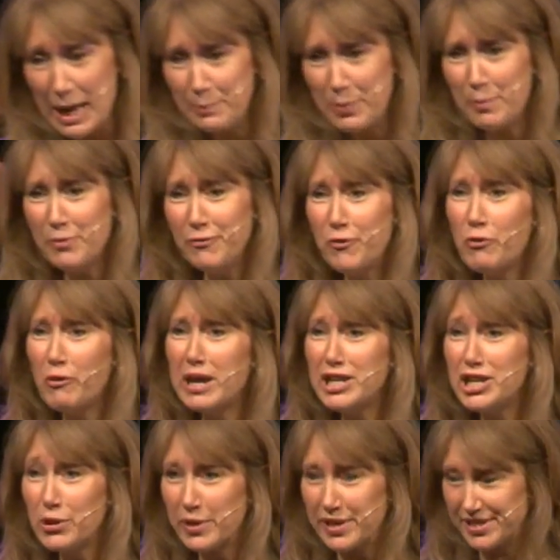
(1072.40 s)
But before I
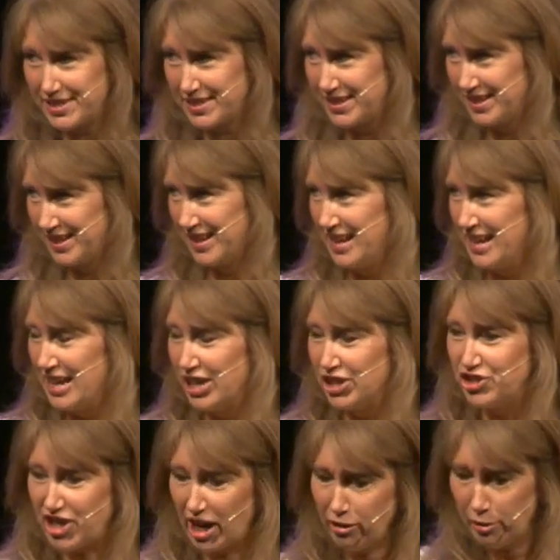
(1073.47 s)
knew it,
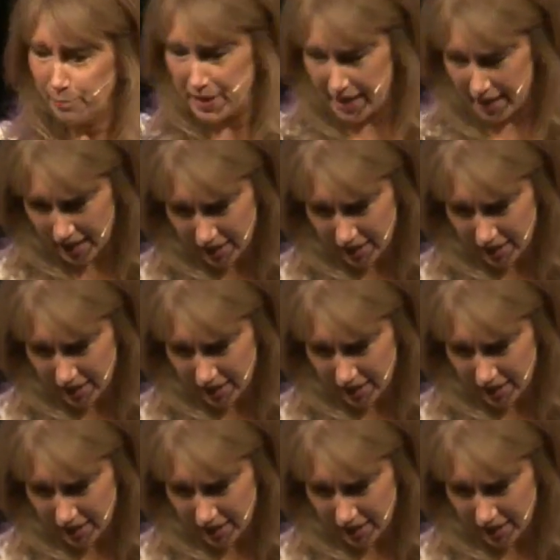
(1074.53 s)
Jeremy